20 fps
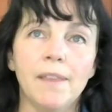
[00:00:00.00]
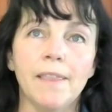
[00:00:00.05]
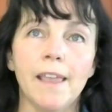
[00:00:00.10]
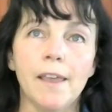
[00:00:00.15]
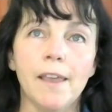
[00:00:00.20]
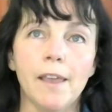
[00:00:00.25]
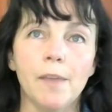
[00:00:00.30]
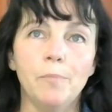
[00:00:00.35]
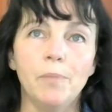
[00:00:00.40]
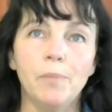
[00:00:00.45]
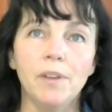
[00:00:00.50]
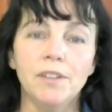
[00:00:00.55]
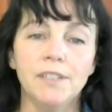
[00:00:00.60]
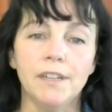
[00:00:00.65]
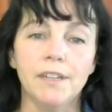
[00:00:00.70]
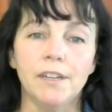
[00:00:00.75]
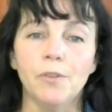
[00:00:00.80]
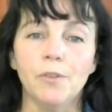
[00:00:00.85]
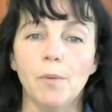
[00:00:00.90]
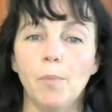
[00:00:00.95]
They had built a
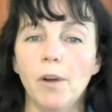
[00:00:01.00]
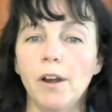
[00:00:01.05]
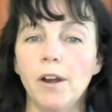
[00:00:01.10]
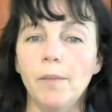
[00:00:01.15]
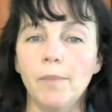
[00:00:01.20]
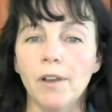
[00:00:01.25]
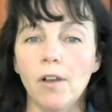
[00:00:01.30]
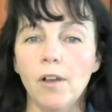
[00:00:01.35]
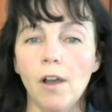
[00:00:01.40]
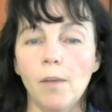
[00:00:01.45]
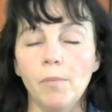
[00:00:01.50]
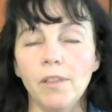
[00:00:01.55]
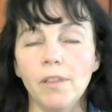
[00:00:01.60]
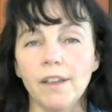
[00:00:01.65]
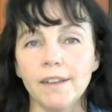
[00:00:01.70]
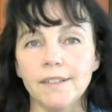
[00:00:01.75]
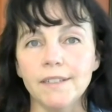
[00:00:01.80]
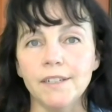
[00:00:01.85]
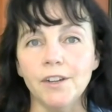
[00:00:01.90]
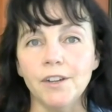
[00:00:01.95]
new apartment
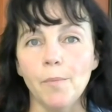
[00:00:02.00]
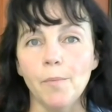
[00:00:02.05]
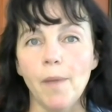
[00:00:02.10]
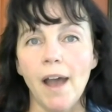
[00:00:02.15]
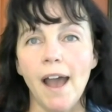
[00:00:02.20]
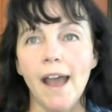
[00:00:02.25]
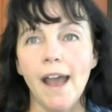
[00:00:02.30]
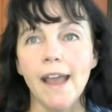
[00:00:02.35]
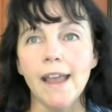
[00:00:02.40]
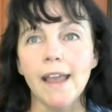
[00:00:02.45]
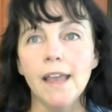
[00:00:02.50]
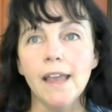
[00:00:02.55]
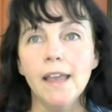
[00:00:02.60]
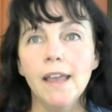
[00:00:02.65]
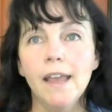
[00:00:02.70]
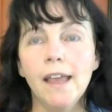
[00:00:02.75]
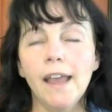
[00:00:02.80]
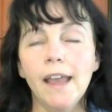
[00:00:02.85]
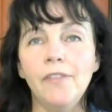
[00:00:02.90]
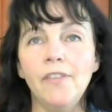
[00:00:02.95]
complex nearby,
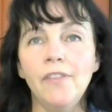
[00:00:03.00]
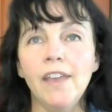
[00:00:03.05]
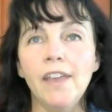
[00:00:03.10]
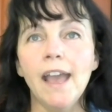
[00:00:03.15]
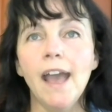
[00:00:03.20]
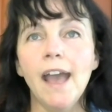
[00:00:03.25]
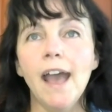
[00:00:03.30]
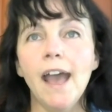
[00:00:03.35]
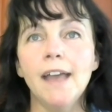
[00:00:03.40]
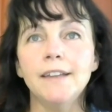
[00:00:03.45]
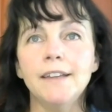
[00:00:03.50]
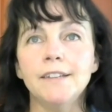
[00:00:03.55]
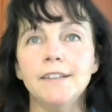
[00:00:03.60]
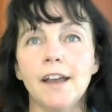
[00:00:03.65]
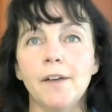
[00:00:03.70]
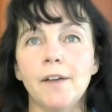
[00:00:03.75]
and they had